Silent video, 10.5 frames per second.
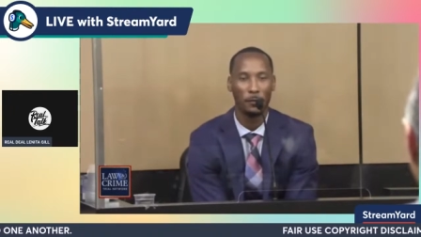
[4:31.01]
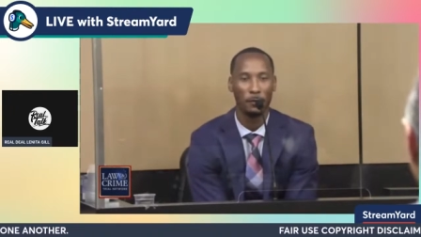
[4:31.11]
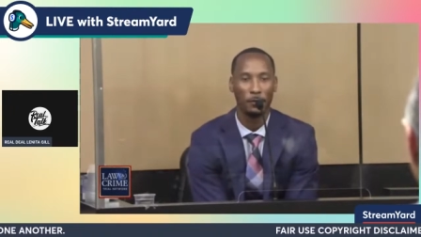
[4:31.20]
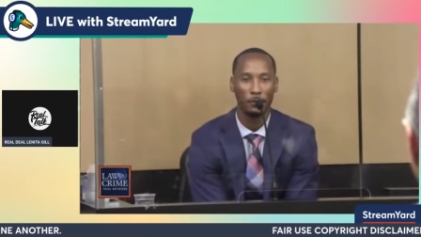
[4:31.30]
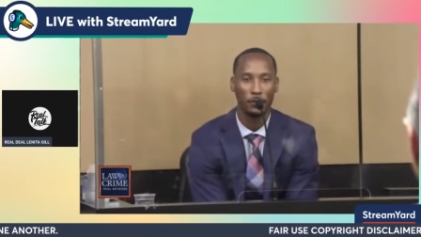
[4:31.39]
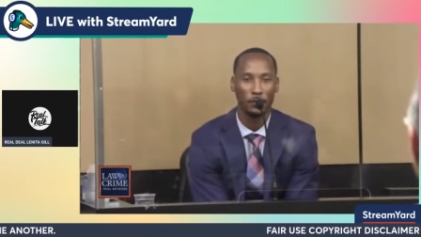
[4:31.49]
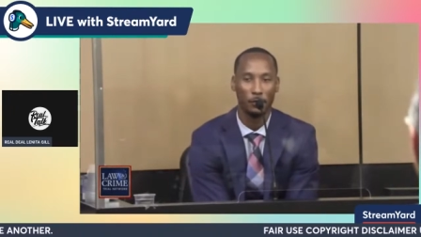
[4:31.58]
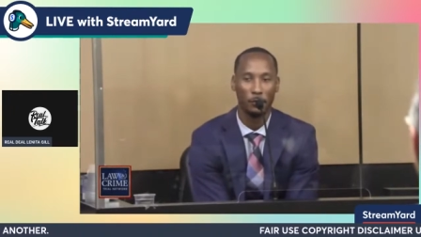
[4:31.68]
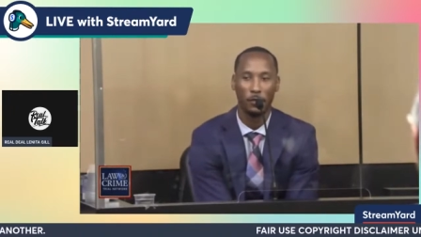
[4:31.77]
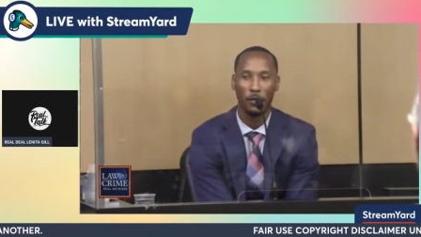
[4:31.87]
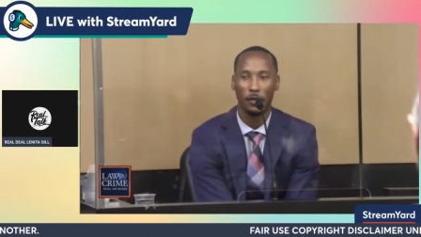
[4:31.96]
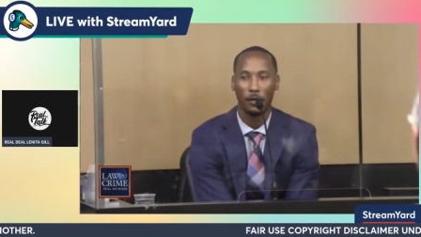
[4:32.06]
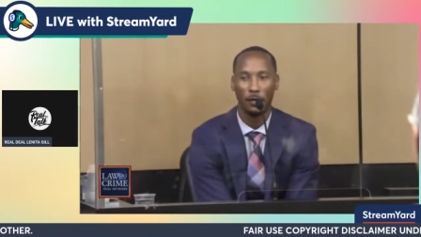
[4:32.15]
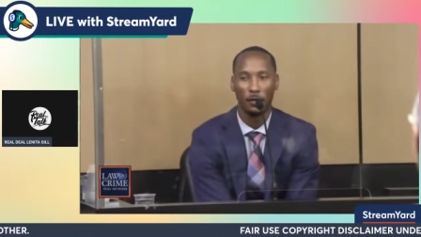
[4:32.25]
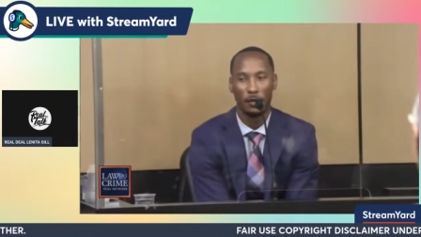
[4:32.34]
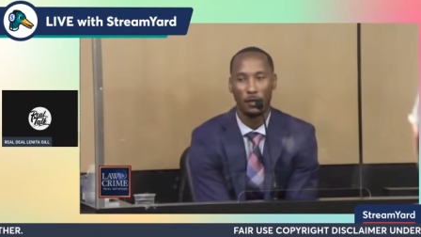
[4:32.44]
My mom always told me
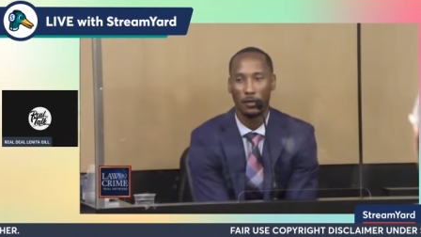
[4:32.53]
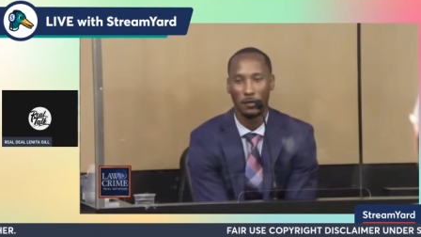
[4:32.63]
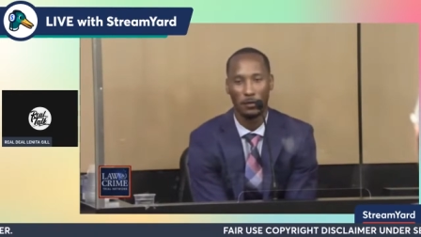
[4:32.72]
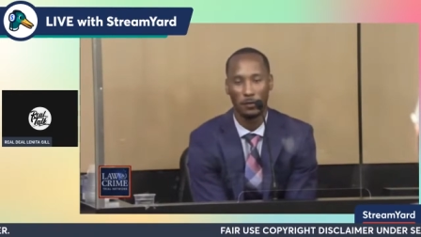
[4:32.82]
that